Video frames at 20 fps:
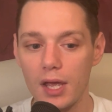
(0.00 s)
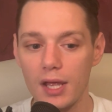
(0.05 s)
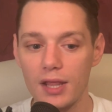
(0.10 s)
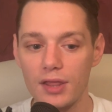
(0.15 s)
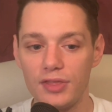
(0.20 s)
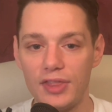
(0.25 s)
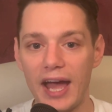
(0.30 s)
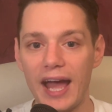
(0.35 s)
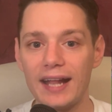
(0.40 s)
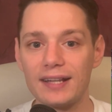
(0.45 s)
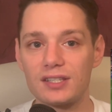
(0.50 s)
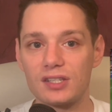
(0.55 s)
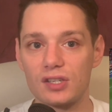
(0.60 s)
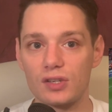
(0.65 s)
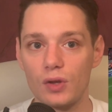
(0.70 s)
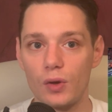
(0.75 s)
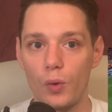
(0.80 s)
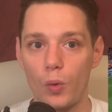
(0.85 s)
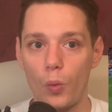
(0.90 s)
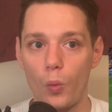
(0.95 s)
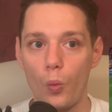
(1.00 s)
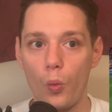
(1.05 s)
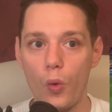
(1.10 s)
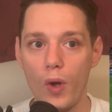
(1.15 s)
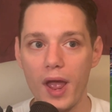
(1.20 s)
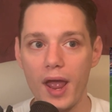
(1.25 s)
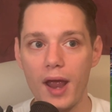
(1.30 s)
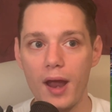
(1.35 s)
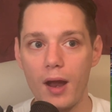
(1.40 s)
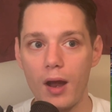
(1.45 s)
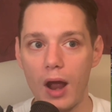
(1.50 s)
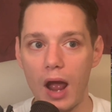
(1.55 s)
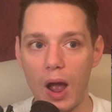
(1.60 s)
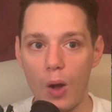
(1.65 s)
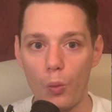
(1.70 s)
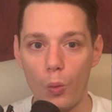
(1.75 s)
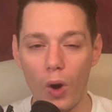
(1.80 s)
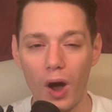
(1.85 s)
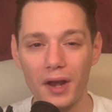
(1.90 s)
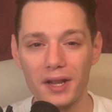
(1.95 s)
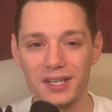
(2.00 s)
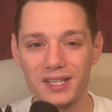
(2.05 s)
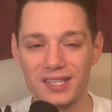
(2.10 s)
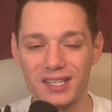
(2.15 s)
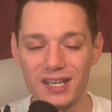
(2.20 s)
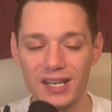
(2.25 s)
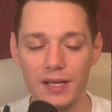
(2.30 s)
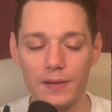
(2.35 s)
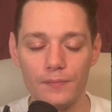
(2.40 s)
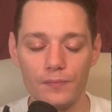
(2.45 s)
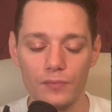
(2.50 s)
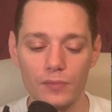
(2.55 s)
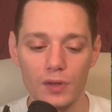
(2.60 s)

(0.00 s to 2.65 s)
That's where I want to see,